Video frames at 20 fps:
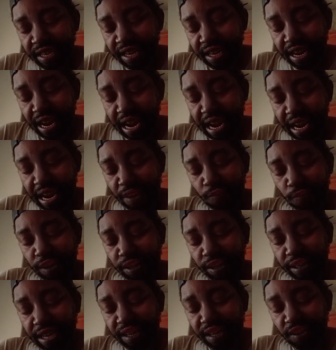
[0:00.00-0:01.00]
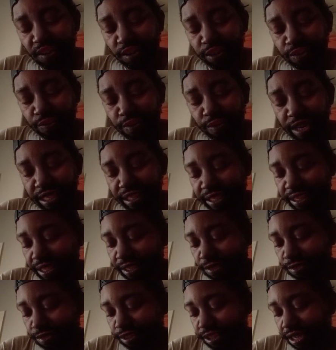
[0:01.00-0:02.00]
and relayed on
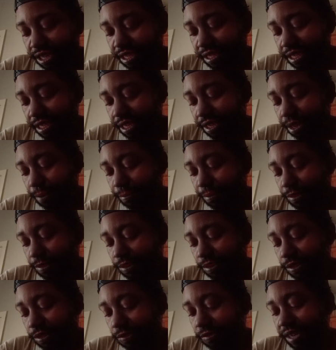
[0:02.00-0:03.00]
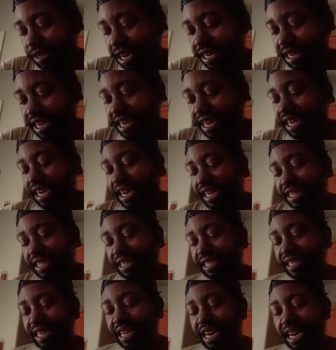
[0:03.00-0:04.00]
translator station
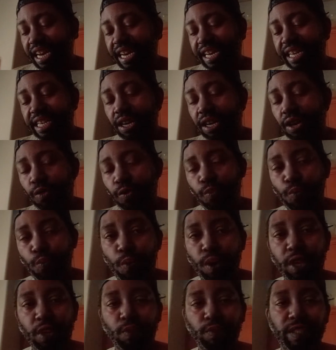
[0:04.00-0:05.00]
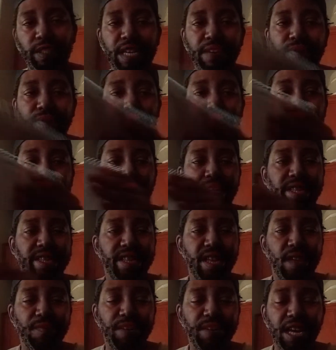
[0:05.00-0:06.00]
W299CI
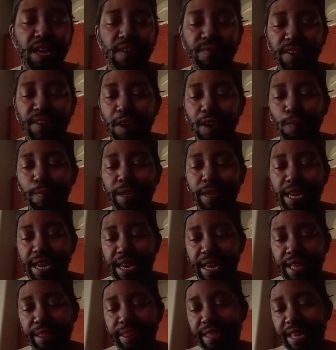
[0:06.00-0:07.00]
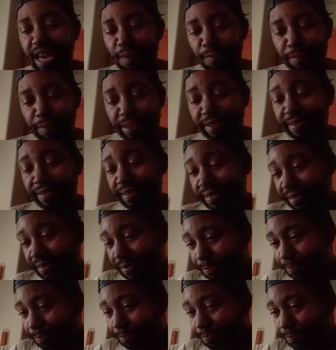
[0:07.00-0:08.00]
107.7 FM in Tampa.
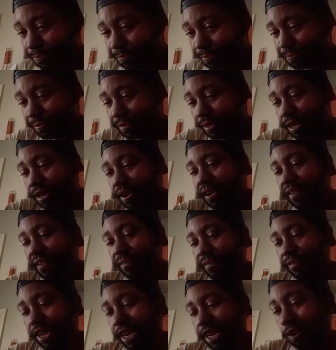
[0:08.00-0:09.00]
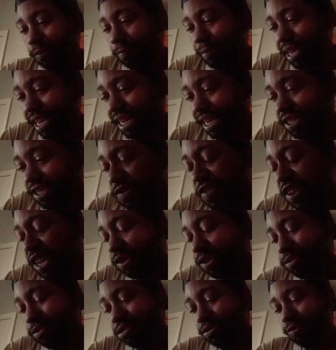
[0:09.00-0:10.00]
Final page,
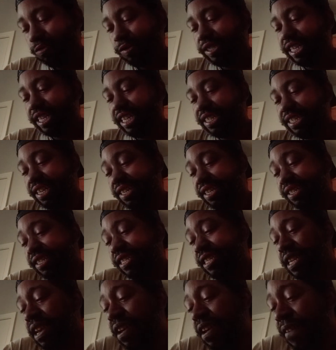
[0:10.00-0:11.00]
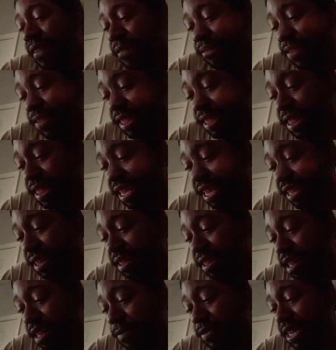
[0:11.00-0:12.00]
final two stations.
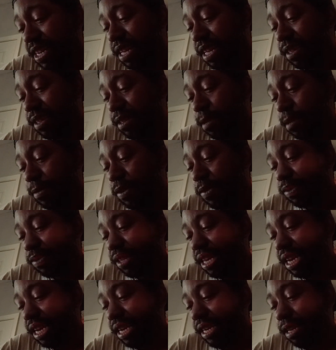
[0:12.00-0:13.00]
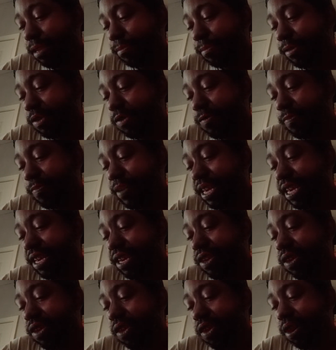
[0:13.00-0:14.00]
1570 is
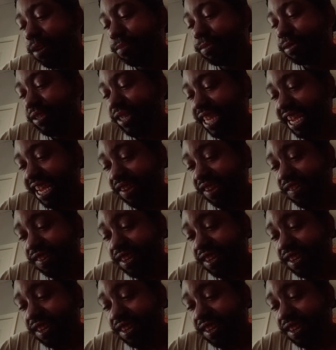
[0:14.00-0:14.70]
WTWB Auburndale,